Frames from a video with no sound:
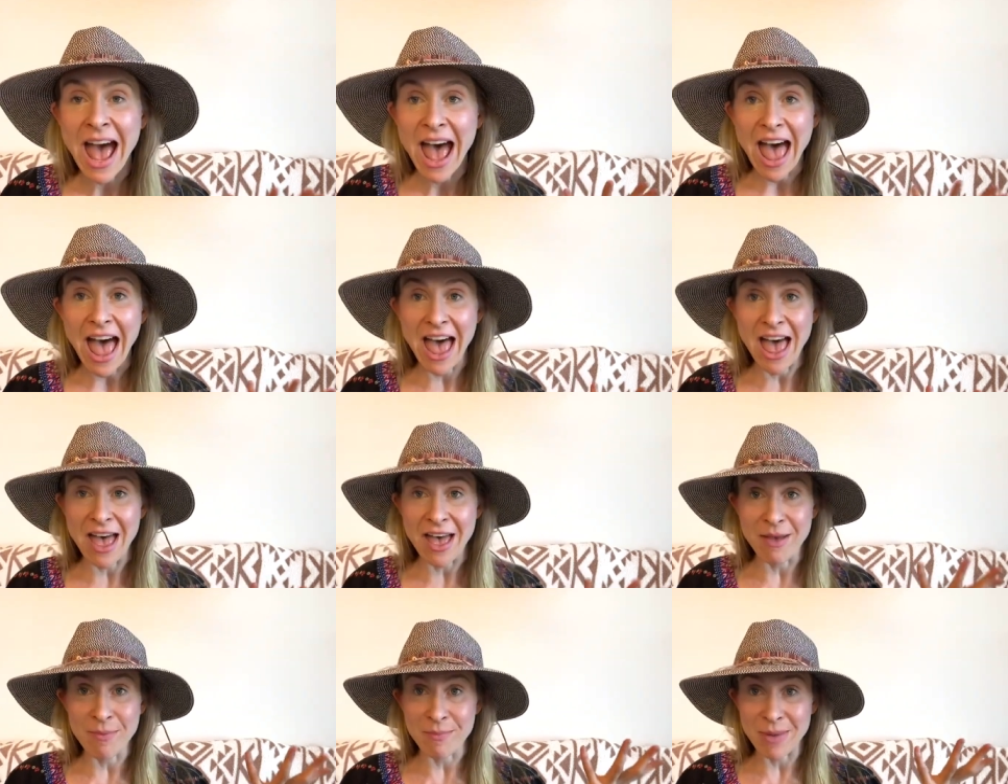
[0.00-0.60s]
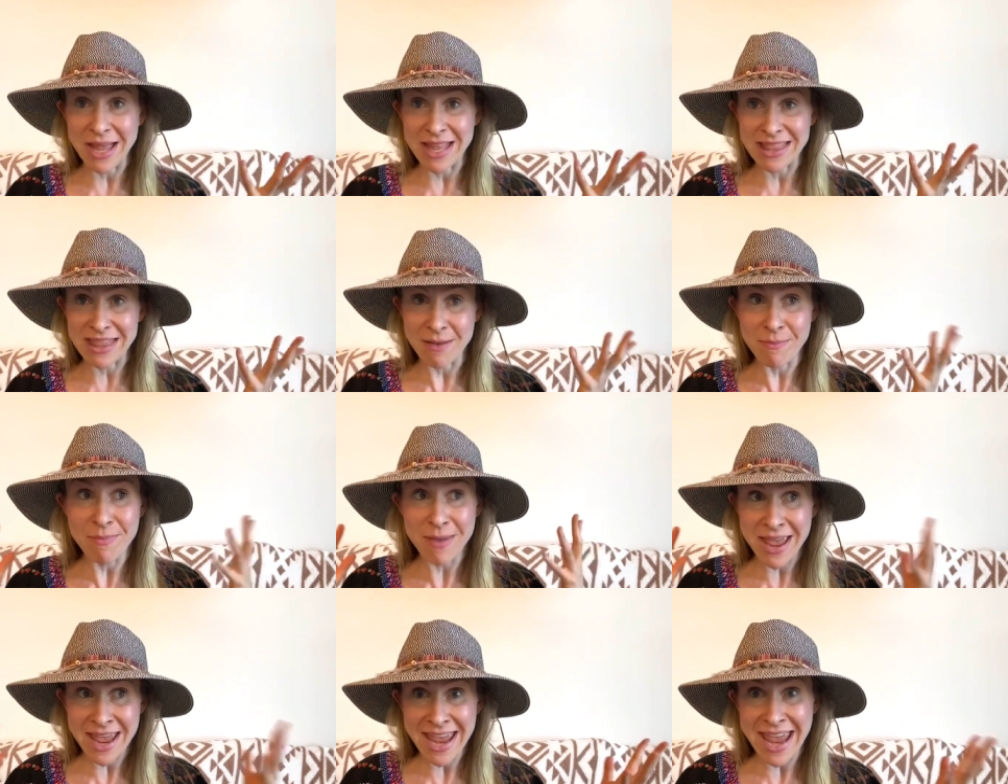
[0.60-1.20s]
Um, but the
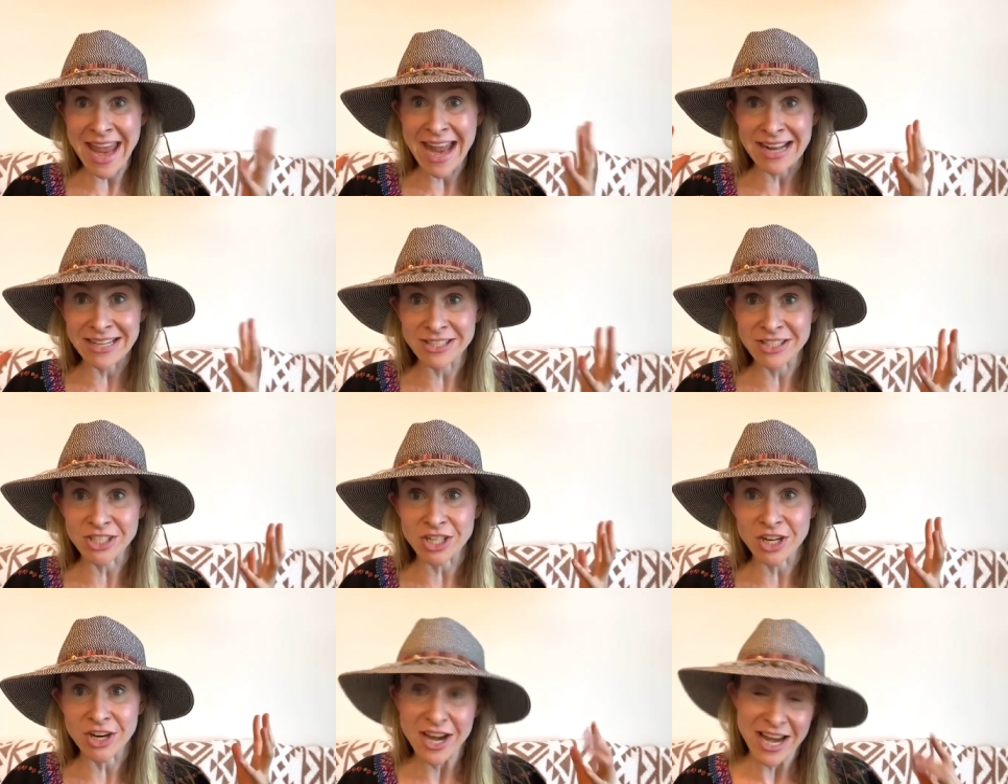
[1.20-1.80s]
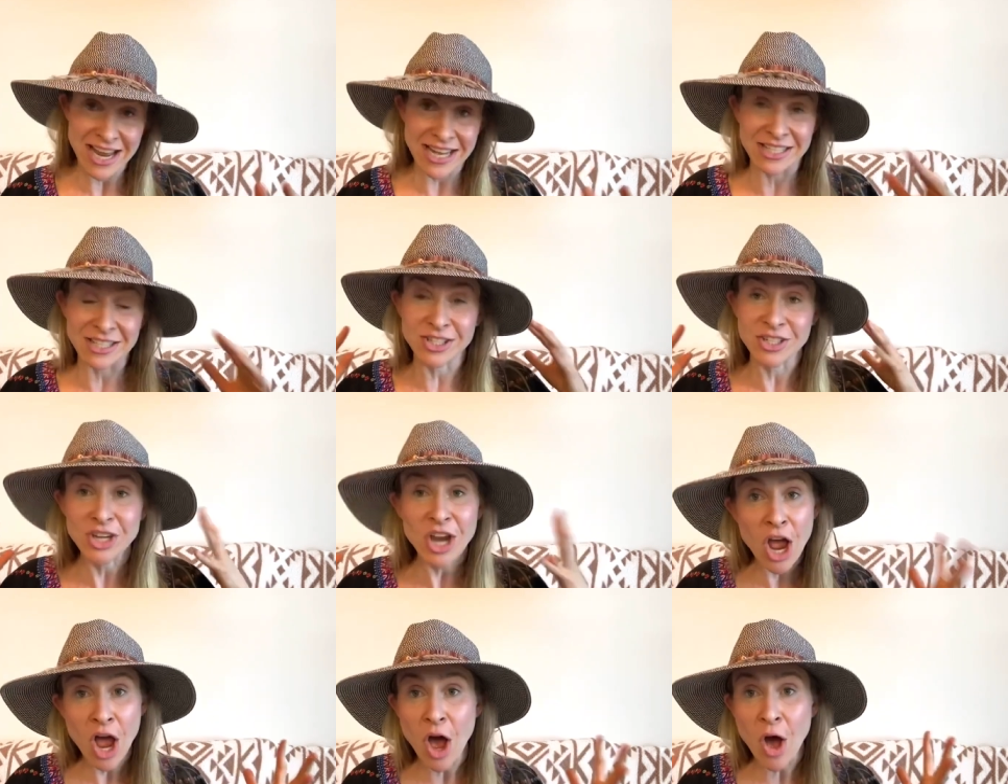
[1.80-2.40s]
big answer is
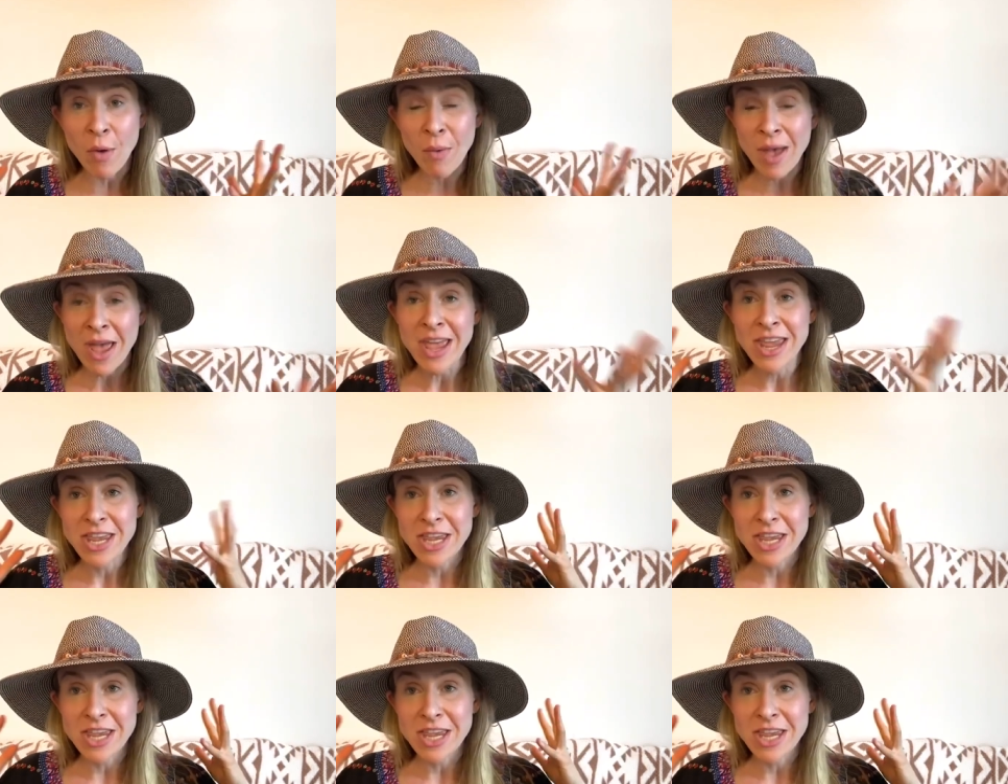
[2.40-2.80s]
no.